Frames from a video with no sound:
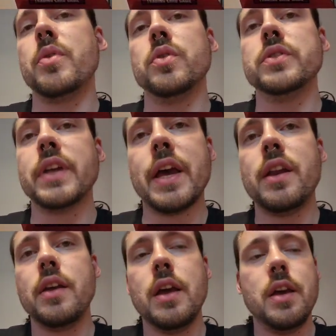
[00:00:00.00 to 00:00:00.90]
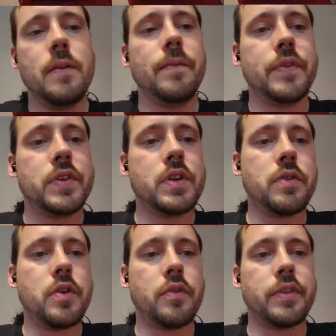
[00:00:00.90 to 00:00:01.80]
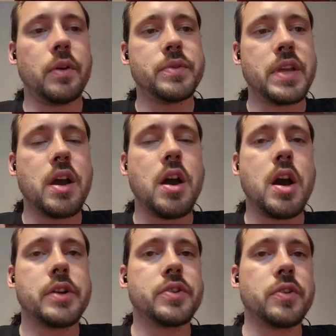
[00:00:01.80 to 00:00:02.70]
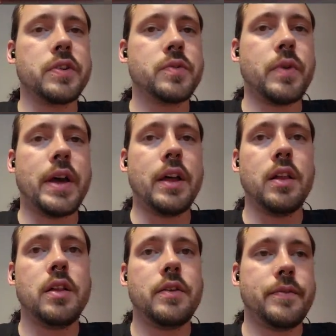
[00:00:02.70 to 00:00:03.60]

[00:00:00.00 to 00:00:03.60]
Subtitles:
pulled yet. Don't know if there was a Haunter as well.